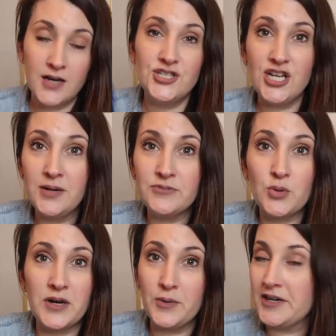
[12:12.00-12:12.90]
Gym,
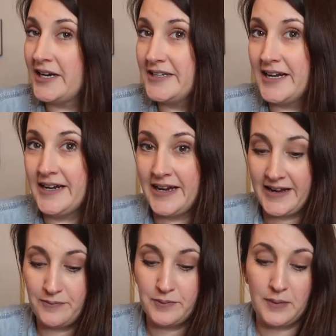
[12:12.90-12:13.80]
$21.99. I
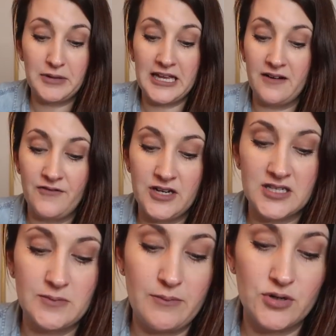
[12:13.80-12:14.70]
have a Planet
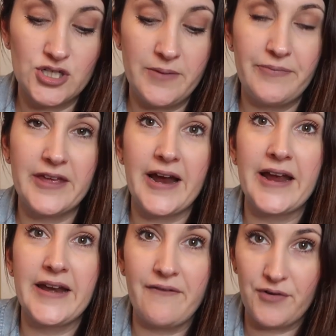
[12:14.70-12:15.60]
Fitness membership that I
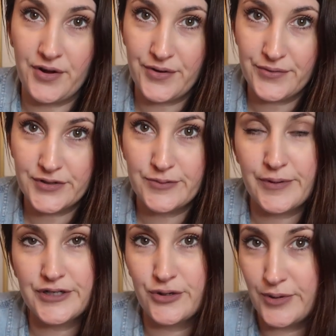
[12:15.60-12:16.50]
never use
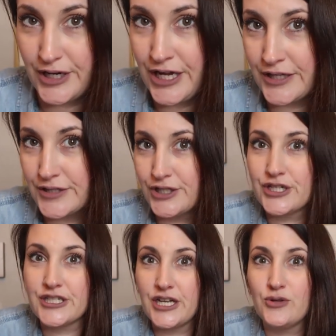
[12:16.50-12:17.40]
but don't want to cancel
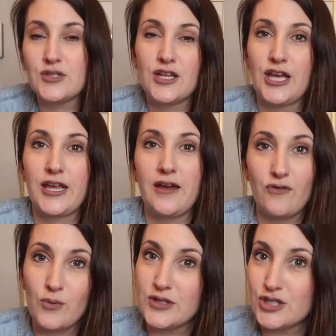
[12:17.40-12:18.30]
because I use it like
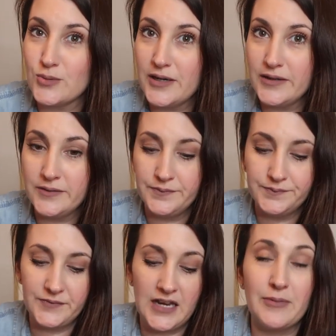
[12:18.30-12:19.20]
every once in a while.
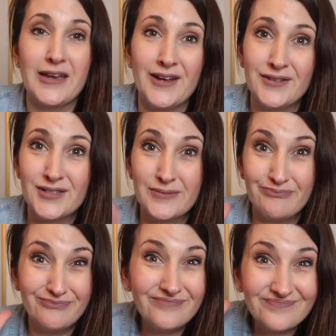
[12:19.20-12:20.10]
Anybody else?
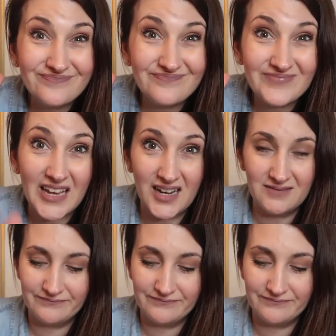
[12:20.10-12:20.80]
Yeah.